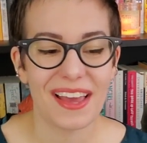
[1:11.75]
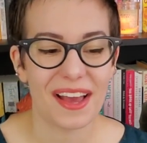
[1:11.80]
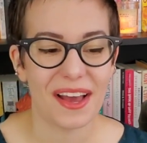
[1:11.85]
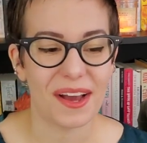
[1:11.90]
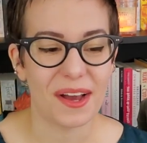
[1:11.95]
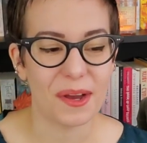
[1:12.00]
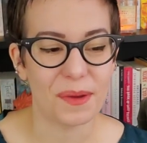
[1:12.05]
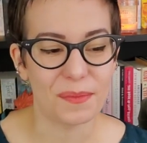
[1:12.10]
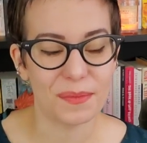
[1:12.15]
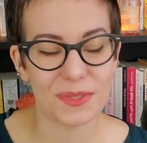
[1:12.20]

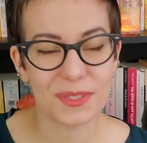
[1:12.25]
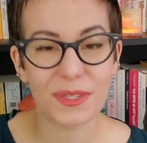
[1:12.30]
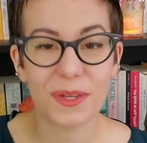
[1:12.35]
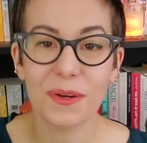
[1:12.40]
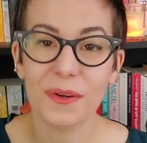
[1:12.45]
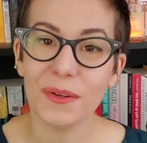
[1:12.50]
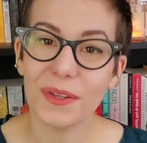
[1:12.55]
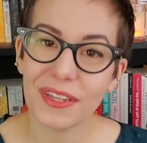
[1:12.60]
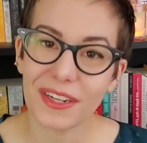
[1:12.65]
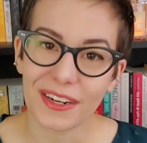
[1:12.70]
Um,
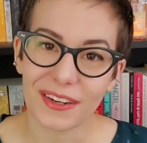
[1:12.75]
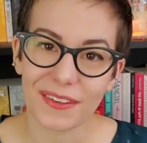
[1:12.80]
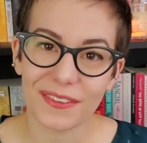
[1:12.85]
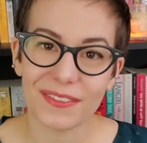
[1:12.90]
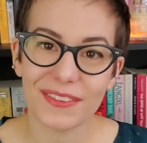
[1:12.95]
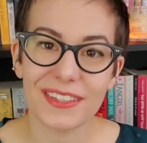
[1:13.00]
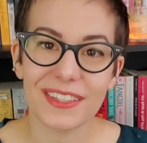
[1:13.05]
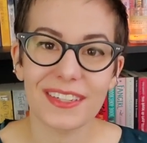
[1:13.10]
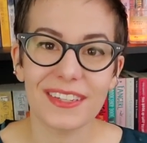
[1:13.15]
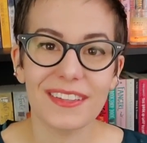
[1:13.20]
so you know
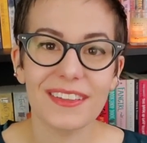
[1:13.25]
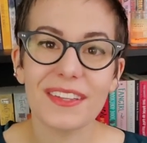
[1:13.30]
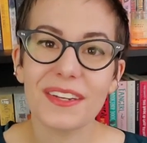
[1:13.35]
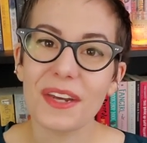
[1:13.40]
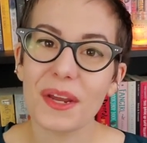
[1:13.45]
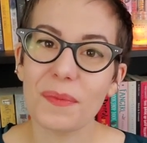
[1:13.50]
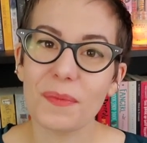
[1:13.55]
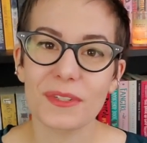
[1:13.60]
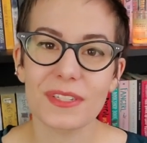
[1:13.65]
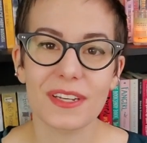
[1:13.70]
the the
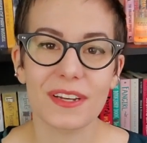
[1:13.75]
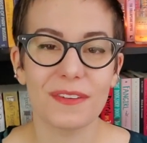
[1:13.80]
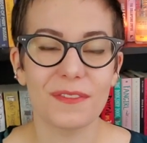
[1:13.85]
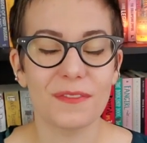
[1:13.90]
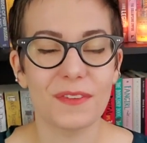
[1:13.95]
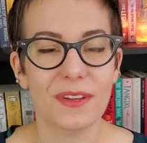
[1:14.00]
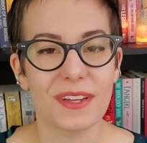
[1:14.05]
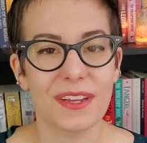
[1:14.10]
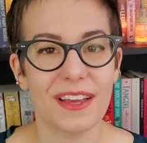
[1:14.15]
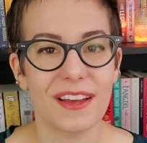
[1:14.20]
numbers
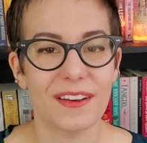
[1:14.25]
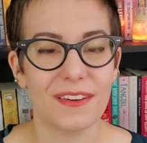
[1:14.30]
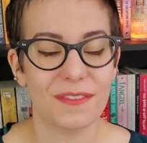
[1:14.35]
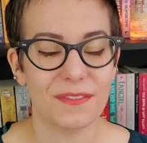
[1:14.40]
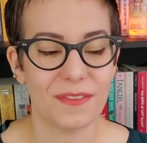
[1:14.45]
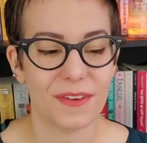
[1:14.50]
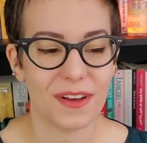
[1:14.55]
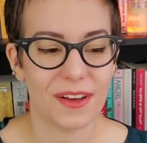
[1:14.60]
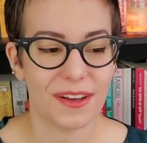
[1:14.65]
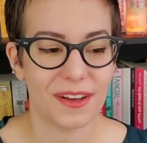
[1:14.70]
have have
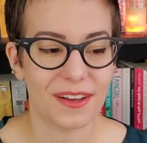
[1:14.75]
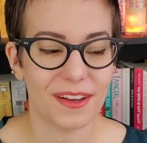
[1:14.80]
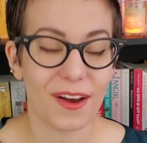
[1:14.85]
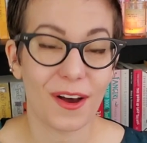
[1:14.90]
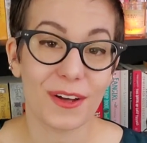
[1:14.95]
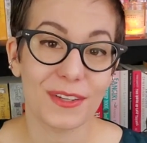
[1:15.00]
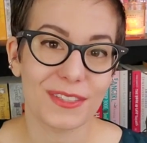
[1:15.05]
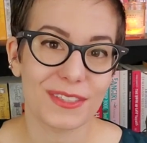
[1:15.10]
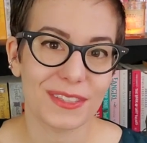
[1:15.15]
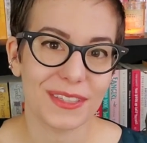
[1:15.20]
uh,
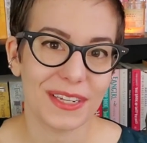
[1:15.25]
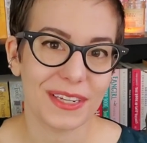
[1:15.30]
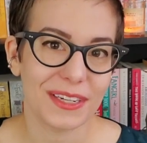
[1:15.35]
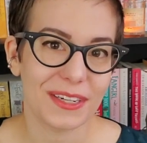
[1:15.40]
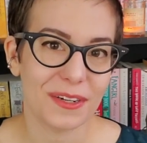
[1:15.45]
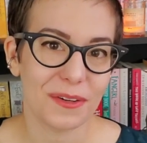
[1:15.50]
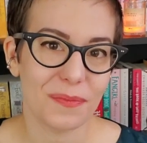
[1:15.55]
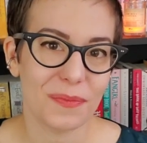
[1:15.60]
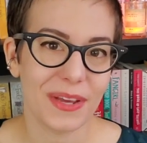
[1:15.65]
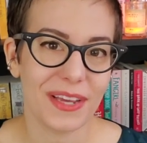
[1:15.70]

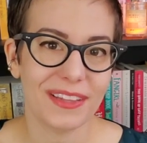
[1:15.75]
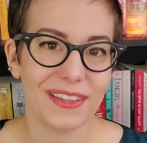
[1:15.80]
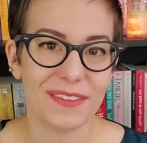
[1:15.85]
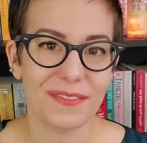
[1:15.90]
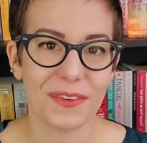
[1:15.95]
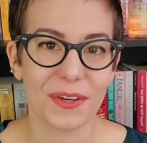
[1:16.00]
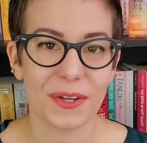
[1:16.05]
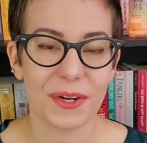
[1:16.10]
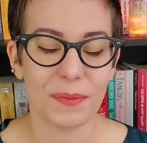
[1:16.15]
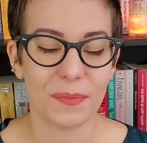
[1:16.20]
oscillated a bit. They've
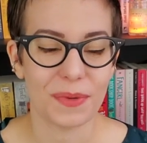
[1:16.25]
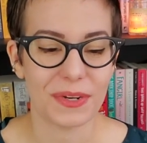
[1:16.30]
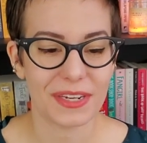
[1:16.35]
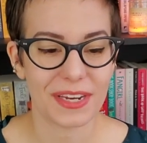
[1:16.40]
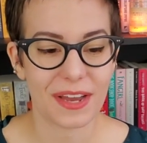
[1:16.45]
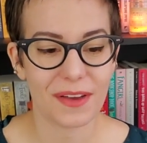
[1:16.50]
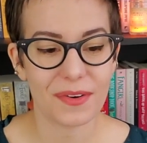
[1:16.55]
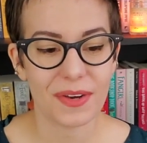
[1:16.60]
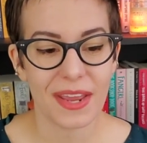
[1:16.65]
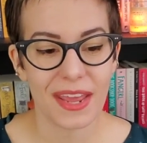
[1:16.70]
gone up and
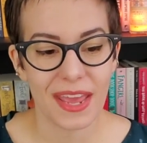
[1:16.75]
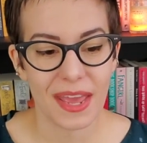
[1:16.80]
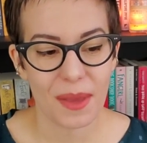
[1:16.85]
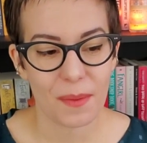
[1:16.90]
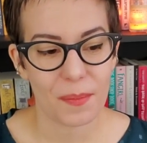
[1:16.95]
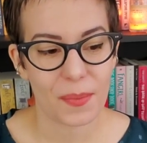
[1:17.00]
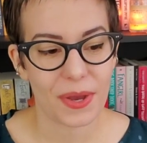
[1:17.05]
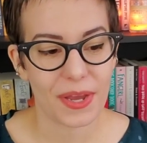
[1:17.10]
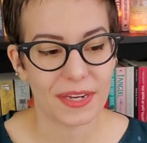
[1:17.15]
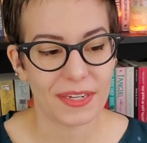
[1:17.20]
down,
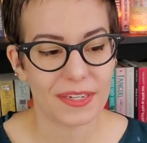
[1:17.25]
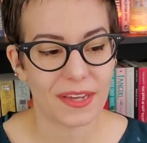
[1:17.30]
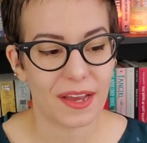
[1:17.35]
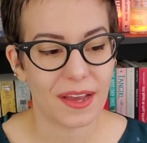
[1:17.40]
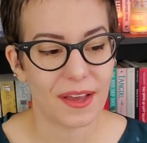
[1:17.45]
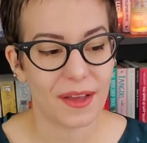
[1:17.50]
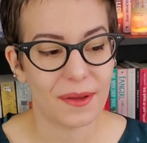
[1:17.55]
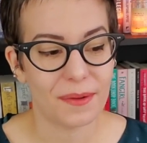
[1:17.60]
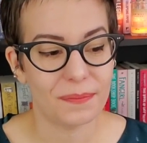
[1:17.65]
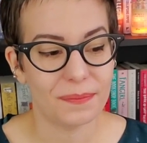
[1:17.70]
but
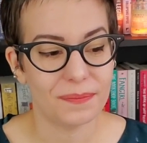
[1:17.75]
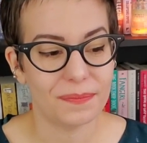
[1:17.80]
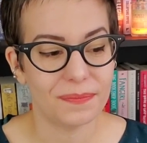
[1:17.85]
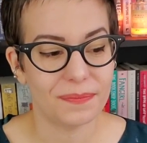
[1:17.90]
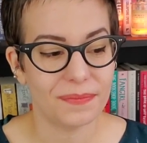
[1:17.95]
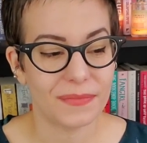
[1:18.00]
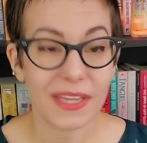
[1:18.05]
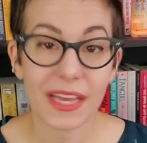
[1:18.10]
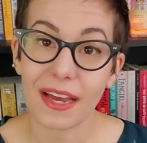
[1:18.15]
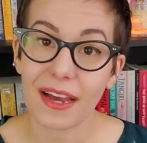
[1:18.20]
um,
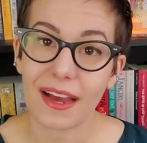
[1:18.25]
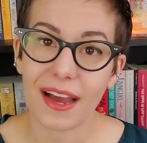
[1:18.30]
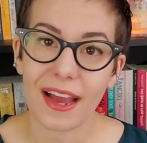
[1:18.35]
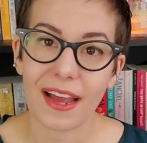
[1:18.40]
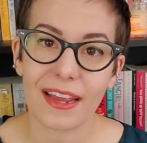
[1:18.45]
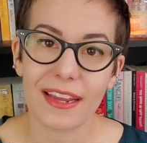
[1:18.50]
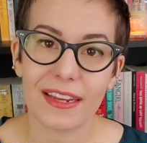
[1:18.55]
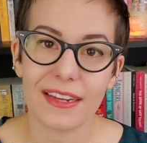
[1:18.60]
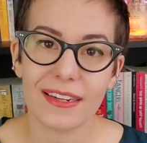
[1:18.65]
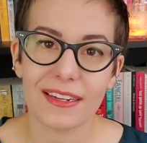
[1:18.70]
yeah,
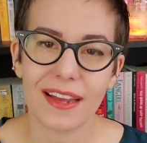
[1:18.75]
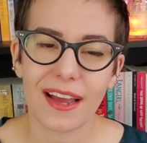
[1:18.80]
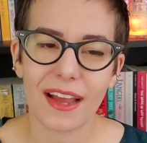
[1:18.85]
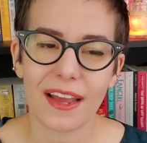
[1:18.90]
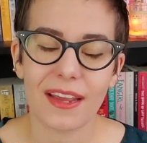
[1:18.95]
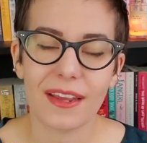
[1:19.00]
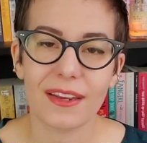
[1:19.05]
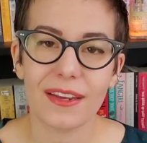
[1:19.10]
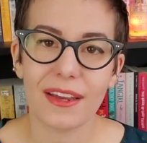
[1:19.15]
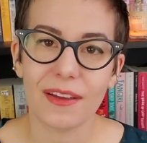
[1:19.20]
I
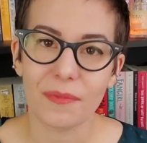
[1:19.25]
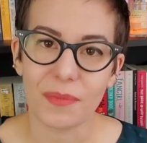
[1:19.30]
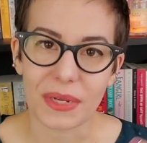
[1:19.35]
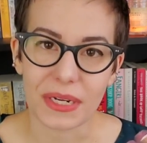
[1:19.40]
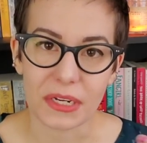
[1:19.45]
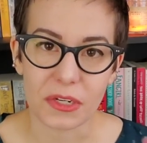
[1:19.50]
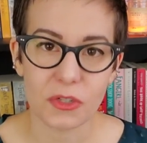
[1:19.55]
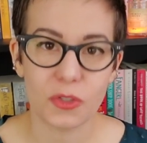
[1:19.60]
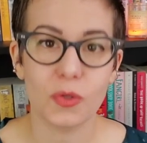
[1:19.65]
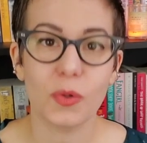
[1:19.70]
I have been
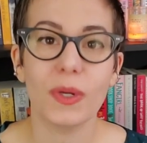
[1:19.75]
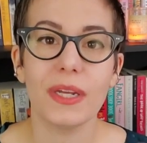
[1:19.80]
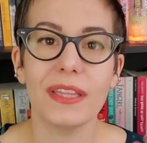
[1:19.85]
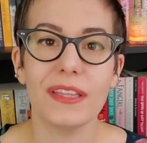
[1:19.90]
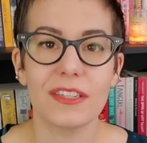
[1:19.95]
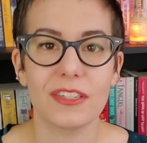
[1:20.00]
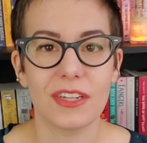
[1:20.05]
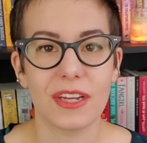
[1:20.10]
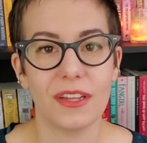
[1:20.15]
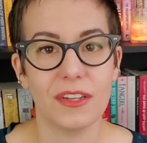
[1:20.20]
enjoying
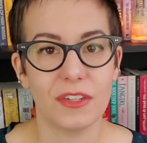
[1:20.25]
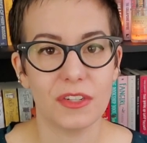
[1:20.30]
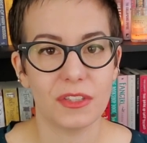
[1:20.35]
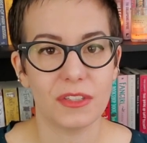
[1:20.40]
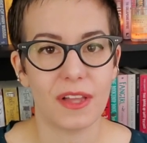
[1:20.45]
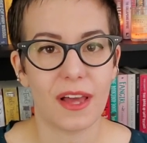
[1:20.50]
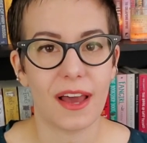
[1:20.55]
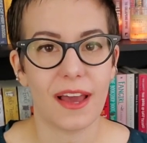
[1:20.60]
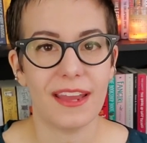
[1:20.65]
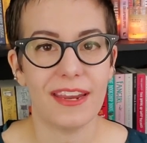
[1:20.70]
this challenge a
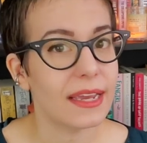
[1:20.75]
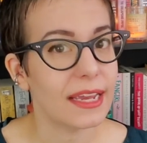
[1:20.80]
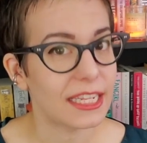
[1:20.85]
lot.